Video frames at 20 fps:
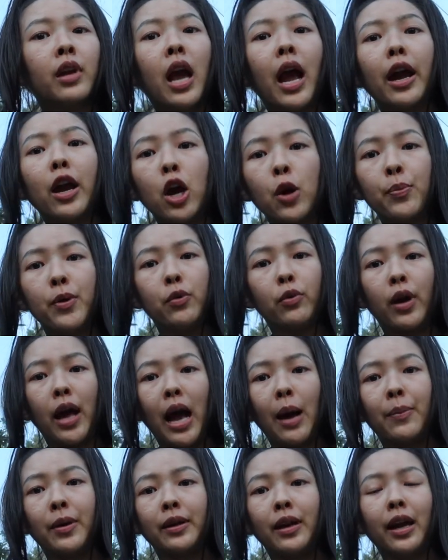I hope it will
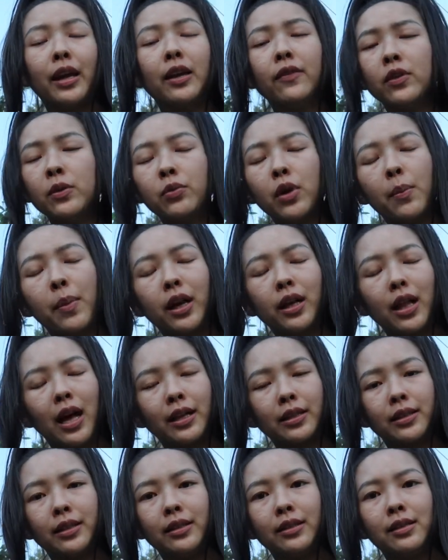happen. I even brought my
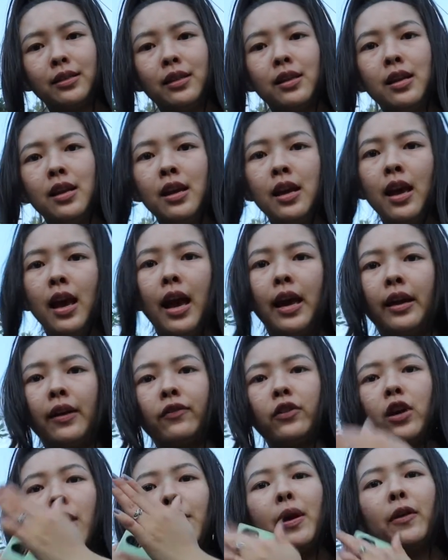glasses. And
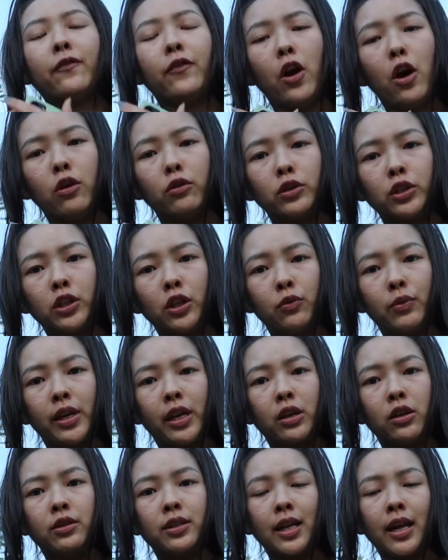I've got my phone, so we
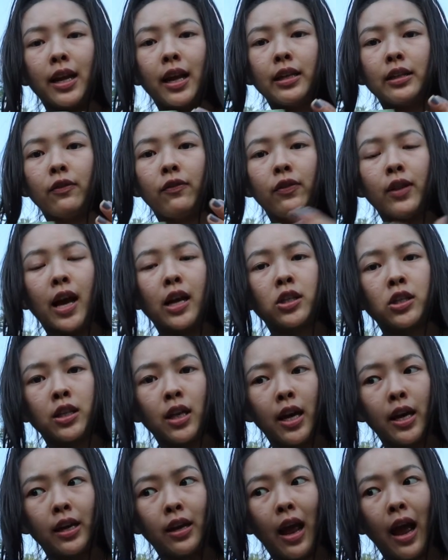can use that as a
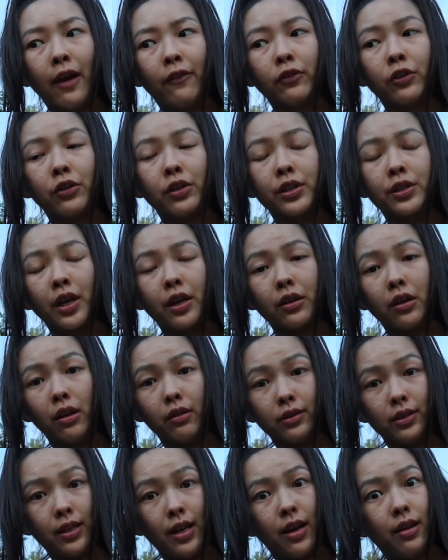flashlight after the sun
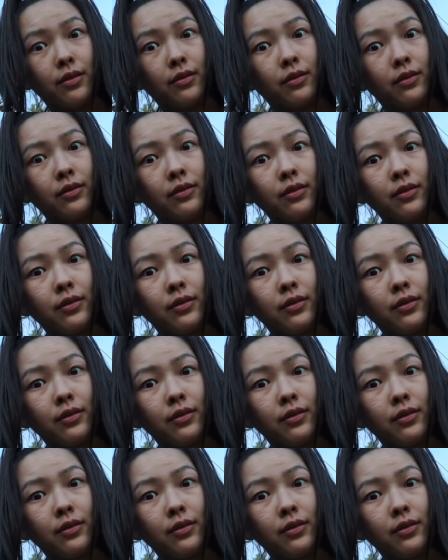goes down.